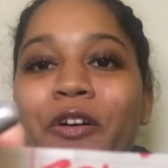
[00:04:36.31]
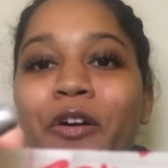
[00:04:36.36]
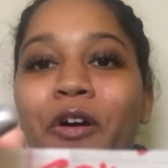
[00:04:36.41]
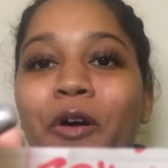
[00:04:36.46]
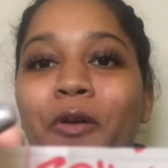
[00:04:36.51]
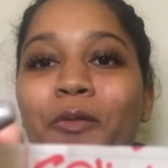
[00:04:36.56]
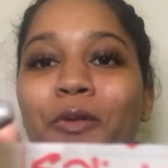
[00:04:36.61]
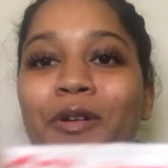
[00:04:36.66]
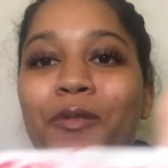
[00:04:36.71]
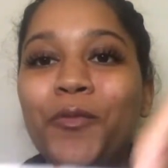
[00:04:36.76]

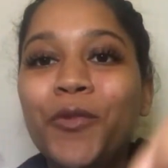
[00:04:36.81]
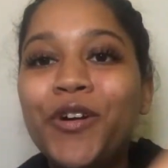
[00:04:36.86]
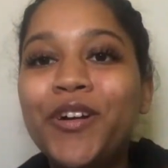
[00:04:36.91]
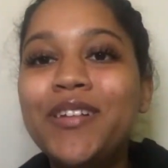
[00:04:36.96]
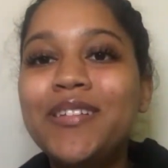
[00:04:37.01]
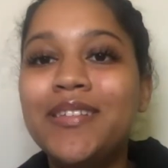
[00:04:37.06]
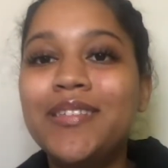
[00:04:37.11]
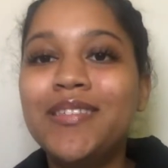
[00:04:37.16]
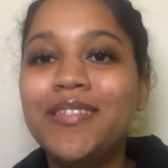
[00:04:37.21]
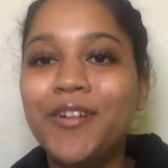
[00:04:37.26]
one words and
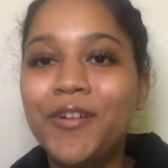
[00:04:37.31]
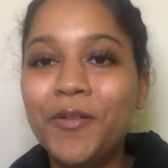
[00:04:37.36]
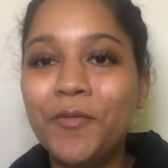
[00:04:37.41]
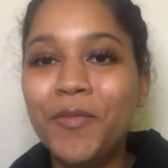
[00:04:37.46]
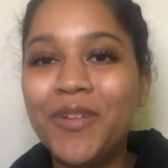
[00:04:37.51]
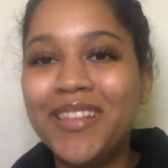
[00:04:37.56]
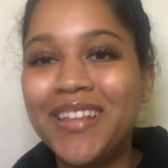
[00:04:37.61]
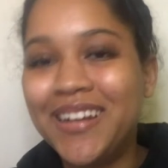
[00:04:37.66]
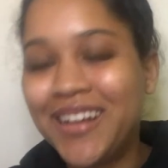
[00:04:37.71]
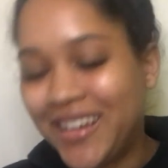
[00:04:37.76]
starting with an
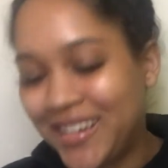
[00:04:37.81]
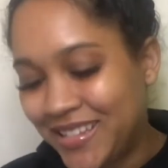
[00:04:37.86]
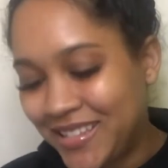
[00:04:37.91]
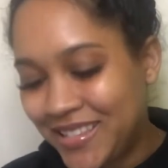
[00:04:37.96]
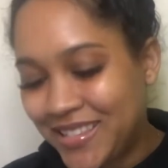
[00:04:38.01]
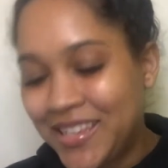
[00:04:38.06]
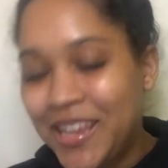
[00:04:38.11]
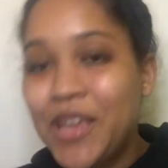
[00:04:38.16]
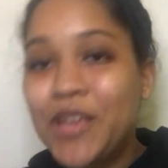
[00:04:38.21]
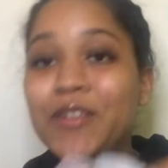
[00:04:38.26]
S.
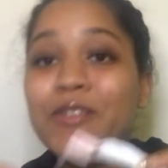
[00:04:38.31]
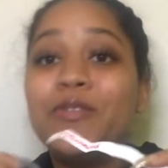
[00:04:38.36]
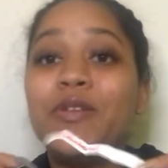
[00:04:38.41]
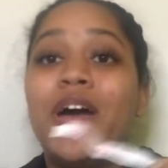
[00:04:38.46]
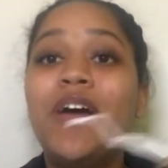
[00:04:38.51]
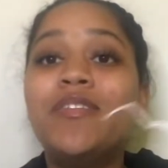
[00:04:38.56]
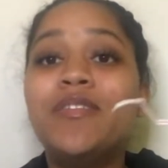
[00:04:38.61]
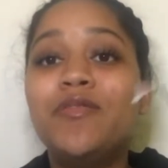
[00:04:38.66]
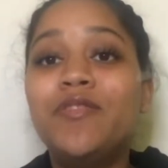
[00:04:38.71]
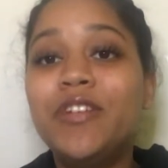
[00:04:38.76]
So I had to
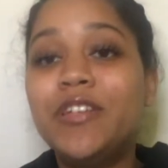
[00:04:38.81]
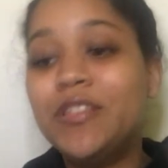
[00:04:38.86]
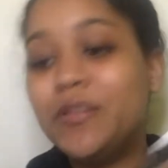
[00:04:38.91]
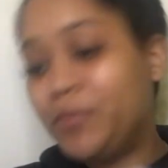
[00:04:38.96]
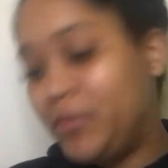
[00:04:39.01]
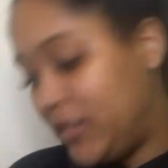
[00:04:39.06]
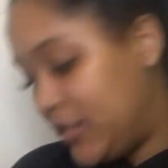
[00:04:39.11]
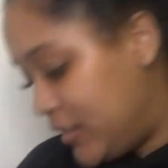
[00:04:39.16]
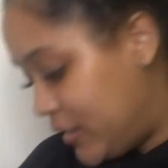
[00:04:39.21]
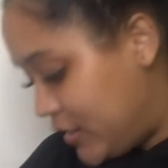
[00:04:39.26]
read
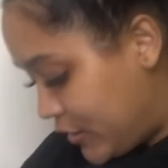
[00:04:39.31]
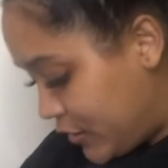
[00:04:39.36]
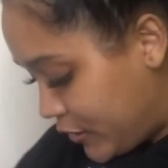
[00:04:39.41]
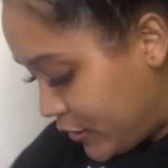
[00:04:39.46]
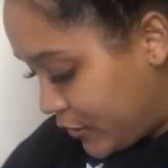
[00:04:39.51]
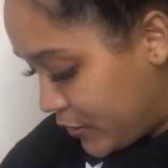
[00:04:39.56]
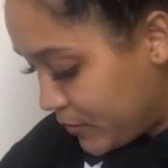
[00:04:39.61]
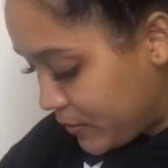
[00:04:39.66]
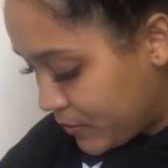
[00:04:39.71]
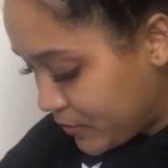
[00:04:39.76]
Splintered
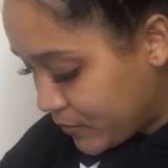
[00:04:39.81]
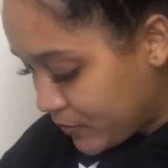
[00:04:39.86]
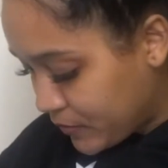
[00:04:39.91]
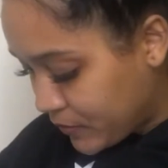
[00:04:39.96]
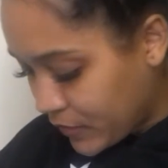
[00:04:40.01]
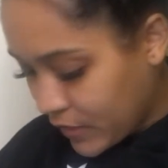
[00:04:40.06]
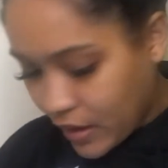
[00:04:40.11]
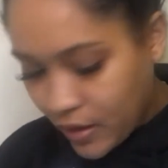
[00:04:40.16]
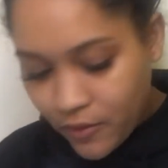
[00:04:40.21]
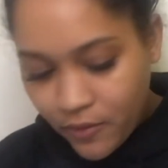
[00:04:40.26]

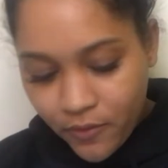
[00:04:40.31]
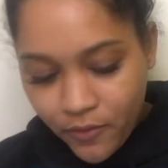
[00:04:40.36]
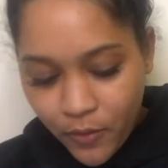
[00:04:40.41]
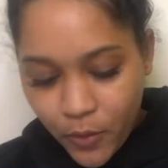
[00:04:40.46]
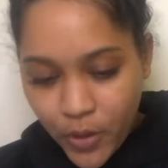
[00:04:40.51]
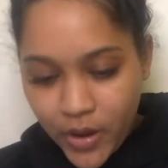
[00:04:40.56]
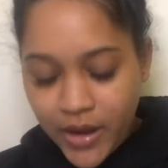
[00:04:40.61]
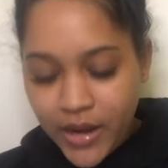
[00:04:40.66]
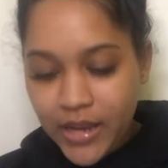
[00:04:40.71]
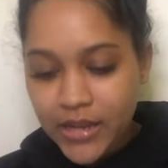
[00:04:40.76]
for
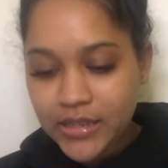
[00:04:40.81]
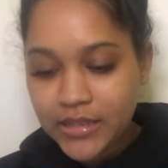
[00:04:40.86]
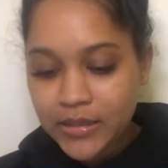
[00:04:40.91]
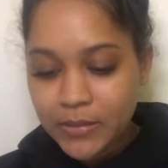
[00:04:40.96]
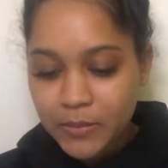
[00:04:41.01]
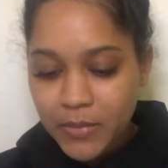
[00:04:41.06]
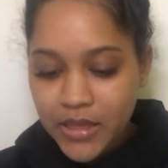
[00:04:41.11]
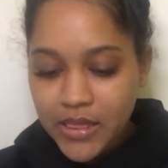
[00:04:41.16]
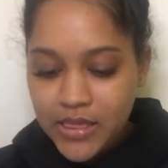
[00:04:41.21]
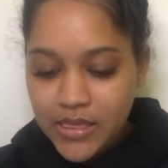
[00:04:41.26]
next
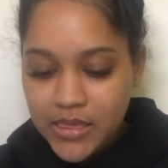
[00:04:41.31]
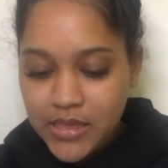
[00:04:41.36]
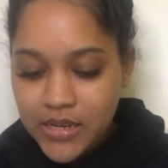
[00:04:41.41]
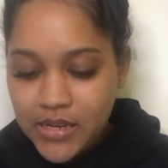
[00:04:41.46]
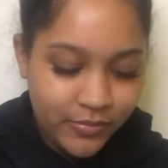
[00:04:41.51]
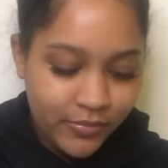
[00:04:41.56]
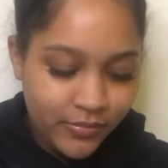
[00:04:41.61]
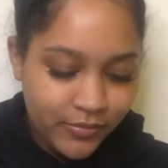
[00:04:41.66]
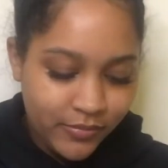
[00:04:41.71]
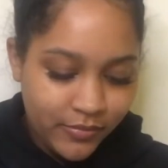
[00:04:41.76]
month.
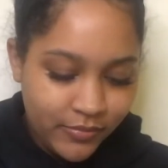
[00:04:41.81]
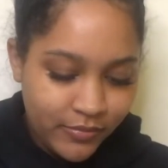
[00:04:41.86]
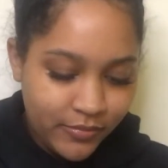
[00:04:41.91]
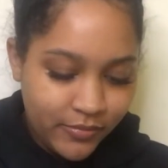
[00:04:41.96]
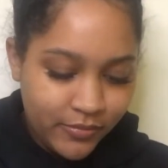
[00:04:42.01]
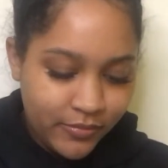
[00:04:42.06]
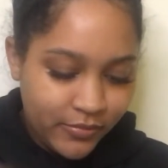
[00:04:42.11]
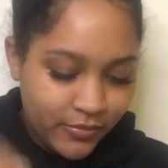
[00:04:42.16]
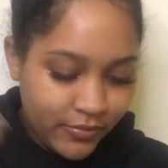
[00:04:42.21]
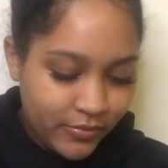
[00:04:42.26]

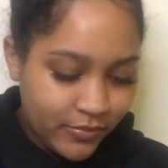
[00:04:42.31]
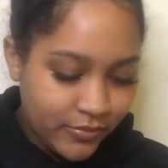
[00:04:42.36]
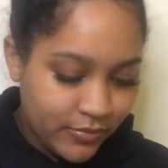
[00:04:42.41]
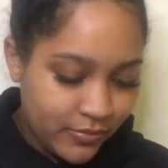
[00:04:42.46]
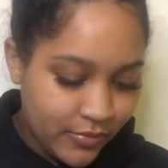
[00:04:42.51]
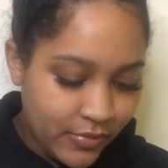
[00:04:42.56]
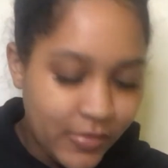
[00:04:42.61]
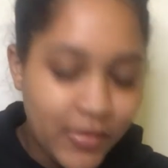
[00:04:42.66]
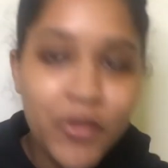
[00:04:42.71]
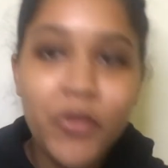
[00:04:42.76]

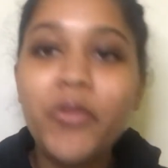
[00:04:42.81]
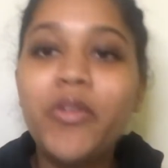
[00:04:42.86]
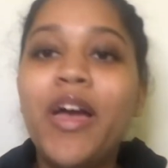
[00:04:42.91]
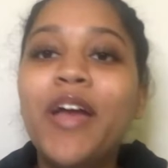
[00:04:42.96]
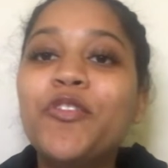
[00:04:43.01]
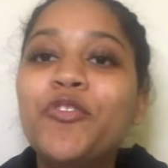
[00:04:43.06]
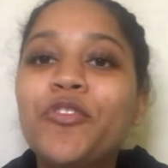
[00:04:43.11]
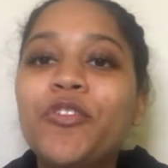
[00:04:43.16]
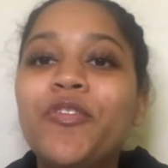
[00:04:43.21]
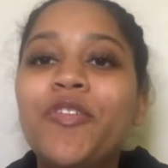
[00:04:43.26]
This was actually
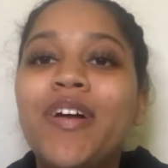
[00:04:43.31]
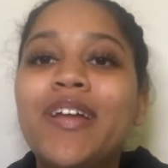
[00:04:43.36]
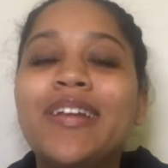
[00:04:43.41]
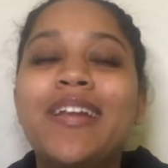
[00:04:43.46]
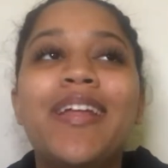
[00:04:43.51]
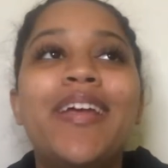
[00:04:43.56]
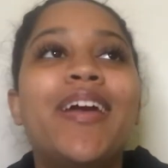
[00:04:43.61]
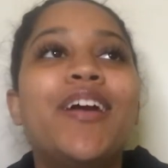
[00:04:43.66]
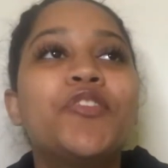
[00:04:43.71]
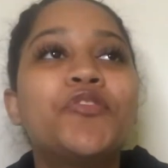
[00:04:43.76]
fun, and I
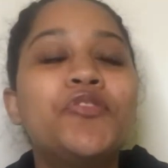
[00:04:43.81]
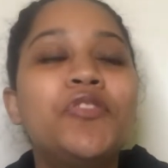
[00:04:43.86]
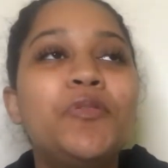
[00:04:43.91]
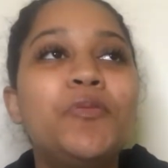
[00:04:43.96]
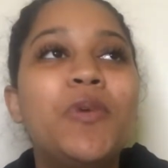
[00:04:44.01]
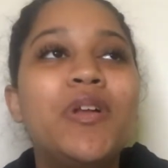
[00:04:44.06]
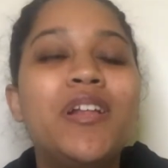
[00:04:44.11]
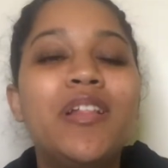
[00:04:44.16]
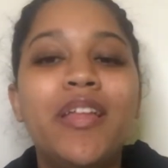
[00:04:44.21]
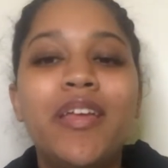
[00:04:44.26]
actually want
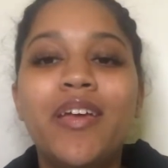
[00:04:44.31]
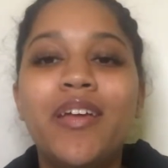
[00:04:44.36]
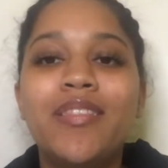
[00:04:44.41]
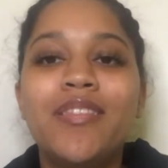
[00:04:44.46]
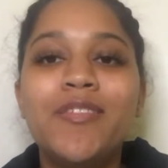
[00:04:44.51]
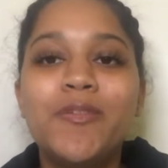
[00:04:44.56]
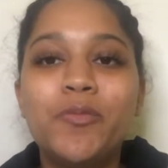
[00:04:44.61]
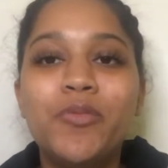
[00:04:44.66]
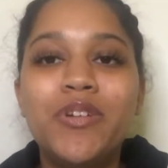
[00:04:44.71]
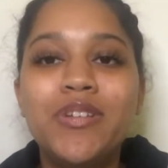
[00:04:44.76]
to get this
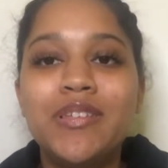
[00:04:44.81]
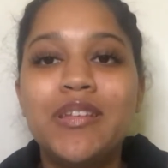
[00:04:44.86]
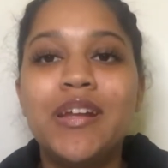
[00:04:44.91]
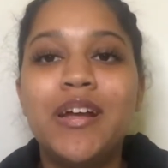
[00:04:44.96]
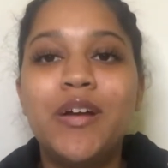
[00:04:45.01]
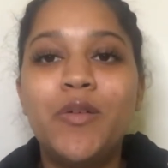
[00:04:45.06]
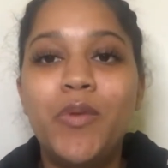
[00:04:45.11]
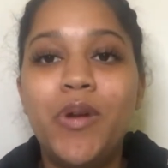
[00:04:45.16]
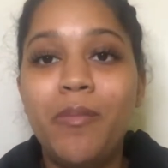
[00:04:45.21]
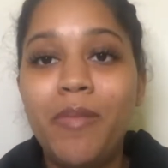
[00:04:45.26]
printed out when
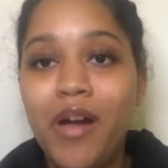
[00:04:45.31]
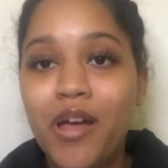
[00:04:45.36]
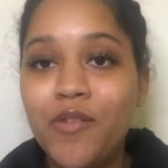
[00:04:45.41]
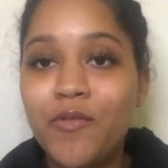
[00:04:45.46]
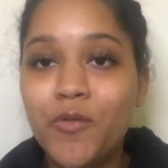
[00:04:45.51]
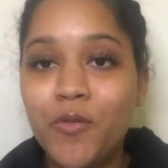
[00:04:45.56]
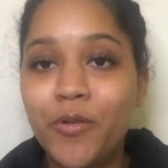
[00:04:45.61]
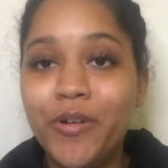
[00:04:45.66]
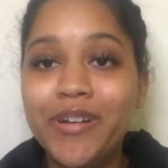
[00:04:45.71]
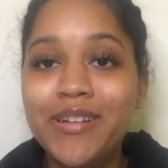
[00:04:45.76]
I'm out of
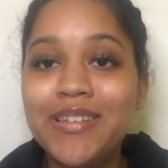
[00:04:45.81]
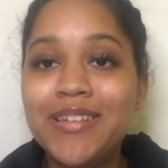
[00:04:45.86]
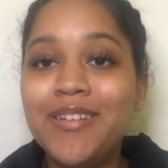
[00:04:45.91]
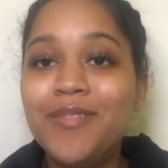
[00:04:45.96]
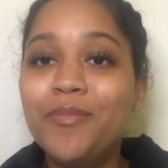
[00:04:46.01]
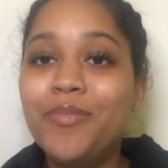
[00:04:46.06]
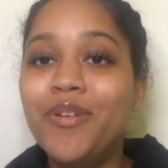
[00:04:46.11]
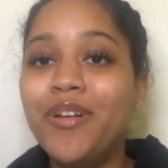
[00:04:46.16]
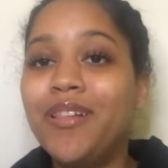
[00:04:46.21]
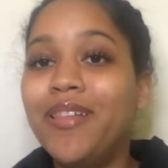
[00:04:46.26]
quarantine and put
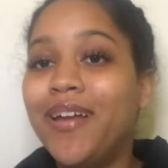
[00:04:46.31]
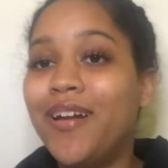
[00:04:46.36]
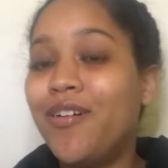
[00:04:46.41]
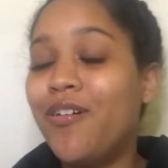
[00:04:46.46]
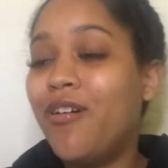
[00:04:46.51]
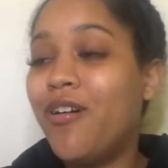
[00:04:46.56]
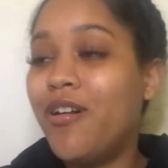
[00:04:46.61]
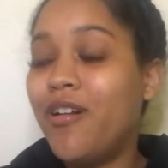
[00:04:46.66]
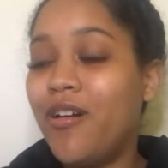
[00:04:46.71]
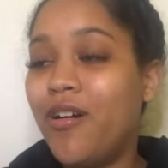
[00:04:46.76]
it on a
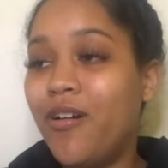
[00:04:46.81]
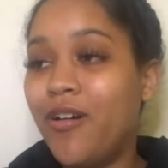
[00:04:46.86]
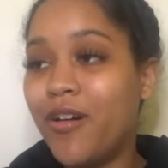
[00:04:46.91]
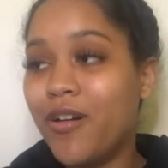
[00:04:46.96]
hard